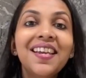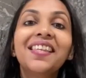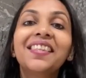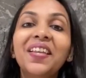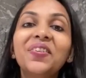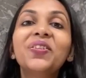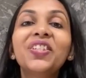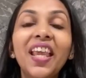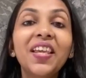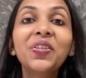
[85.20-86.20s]
then you
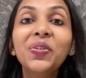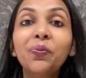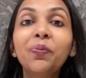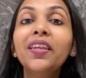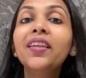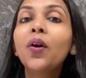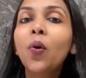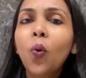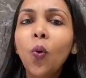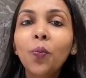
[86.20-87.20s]
tend to be
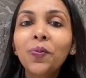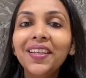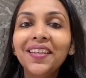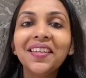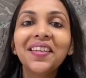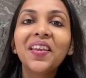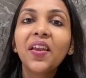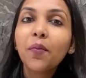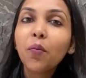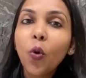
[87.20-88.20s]
homely,
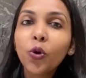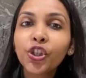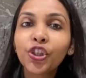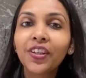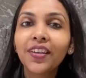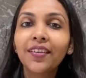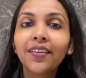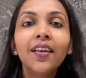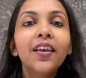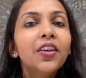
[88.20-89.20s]
emotional,
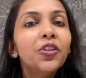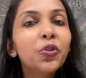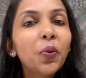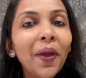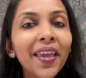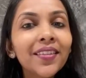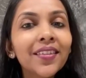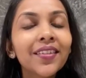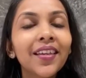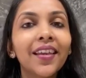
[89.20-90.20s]

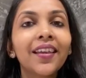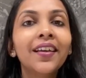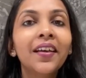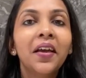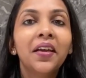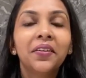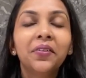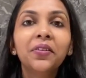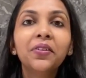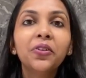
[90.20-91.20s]
domestic.
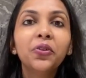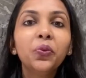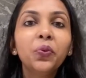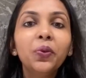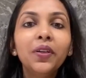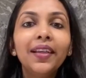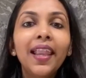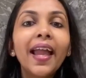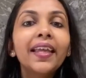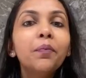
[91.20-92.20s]
You
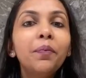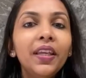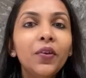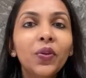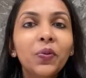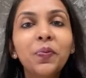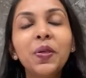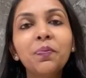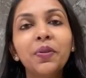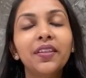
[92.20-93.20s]
like being with
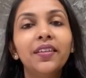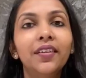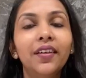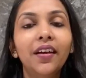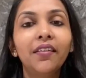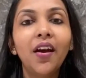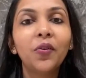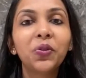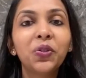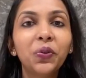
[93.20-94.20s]
people
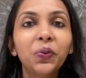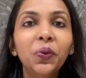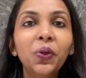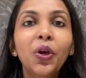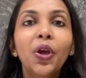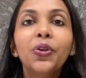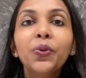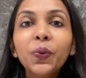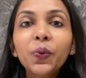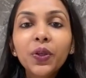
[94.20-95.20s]
around you.
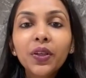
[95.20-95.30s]
You